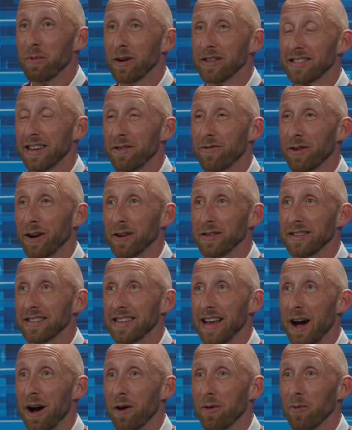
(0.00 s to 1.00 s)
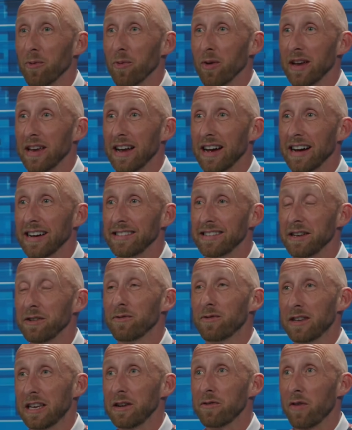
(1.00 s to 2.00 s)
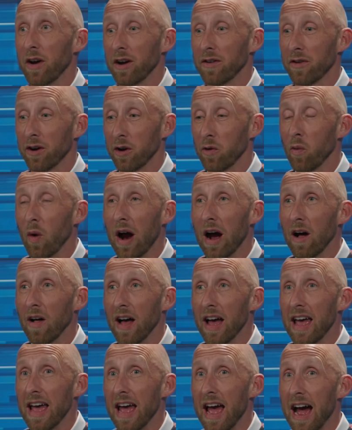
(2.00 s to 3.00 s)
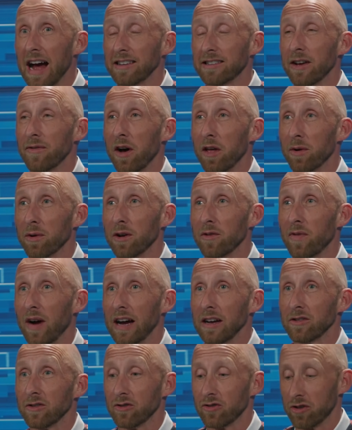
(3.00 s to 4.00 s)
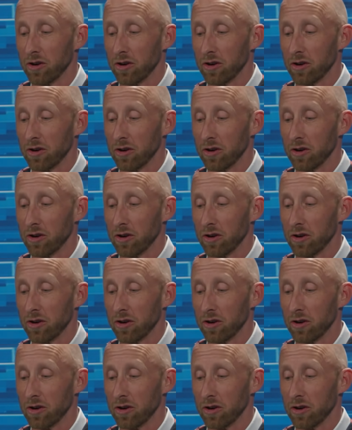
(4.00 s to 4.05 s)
once I figured these out, we did very, very well, as have other advisors.